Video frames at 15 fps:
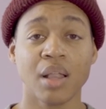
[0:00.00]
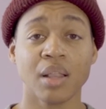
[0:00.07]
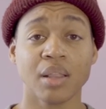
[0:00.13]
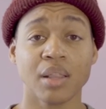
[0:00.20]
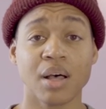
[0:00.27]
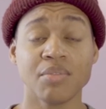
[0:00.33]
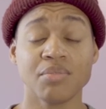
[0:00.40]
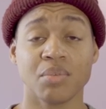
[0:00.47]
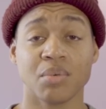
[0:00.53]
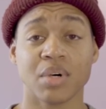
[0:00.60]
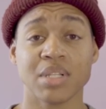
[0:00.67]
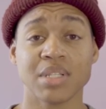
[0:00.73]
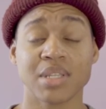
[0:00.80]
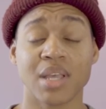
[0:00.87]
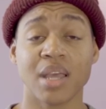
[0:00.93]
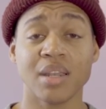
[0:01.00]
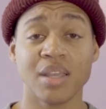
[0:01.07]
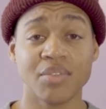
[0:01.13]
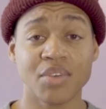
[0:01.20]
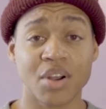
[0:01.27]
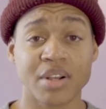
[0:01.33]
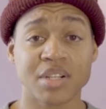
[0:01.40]
loved ones, and
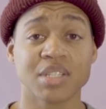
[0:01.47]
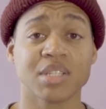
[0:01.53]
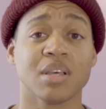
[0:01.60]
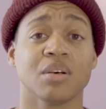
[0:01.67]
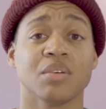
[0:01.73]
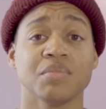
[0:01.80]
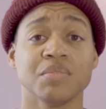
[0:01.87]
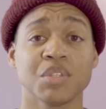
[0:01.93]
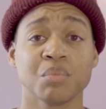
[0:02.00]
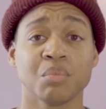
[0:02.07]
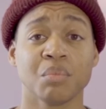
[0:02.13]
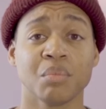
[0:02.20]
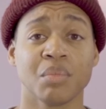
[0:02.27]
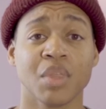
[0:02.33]
even ourselves.